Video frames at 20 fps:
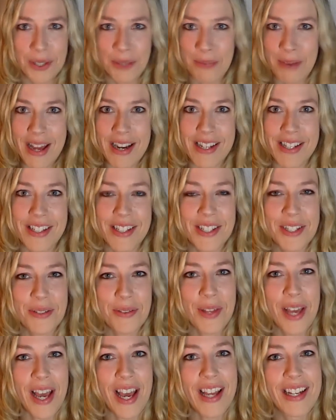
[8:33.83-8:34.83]
you manage to do
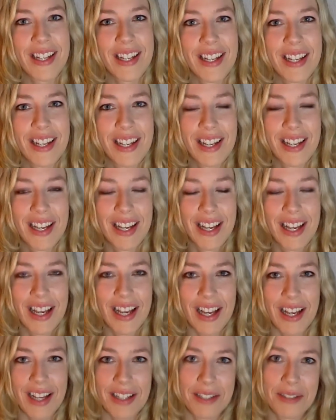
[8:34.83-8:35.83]
that?
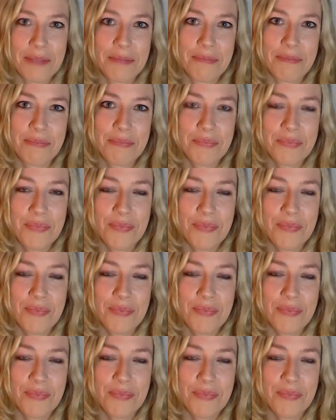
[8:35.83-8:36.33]
Um,